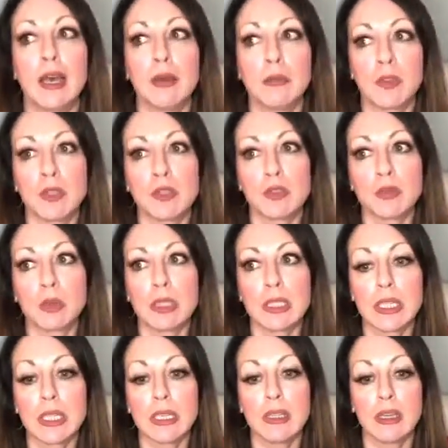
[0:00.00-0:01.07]
There's
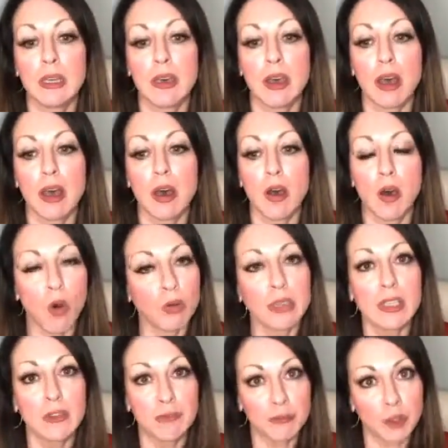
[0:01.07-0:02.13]
really only
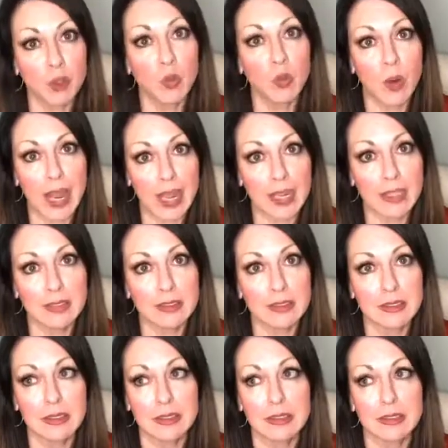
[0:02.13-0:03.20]
a few ways
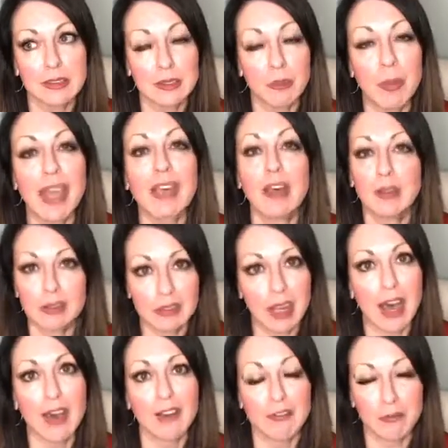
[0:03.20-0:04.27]
to make a
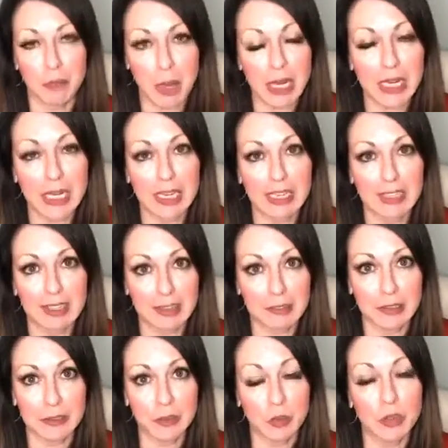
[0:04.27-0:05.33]
lot of money in
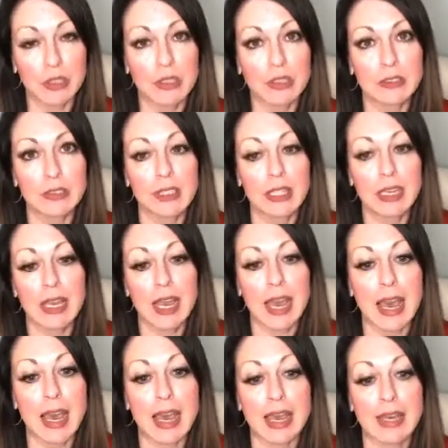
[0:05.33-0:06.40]
this world,
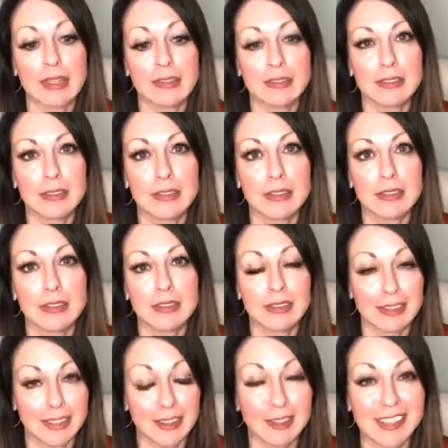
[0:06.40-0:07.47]
and
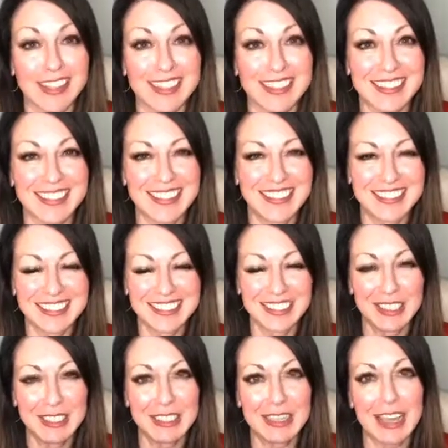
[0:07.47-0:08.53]
legally.
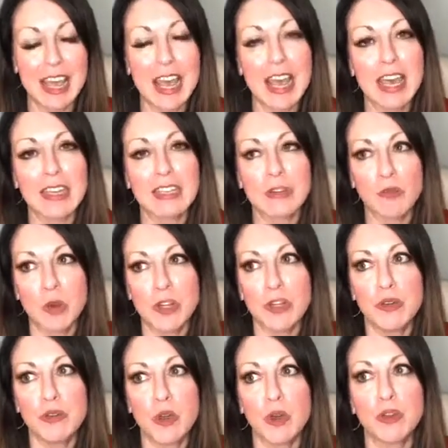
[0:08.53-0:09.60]
And when you
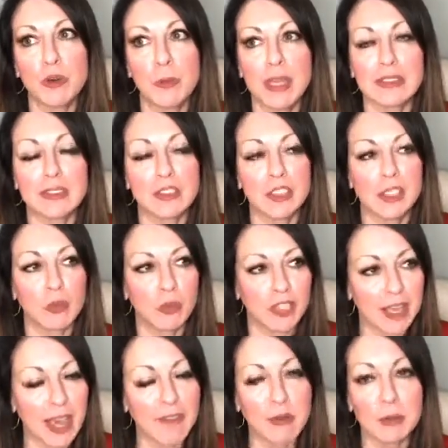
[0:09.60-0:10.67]
know your messaging, when you
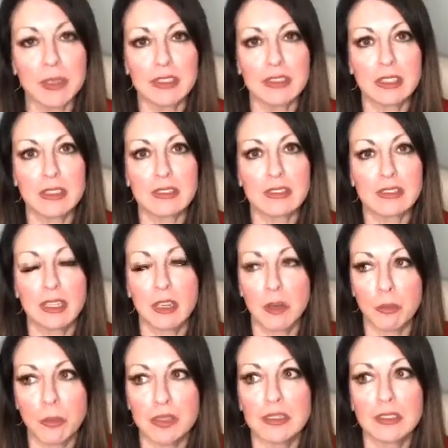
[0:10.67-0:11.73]
have a business, and a
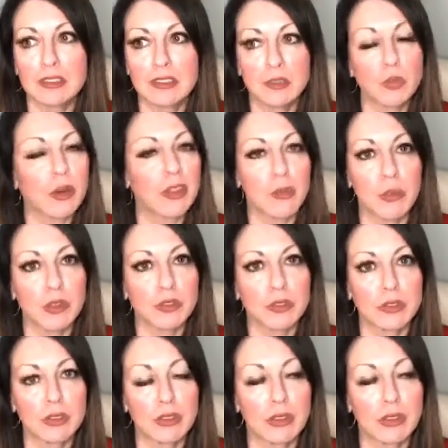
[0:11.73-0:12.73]
business is one of the most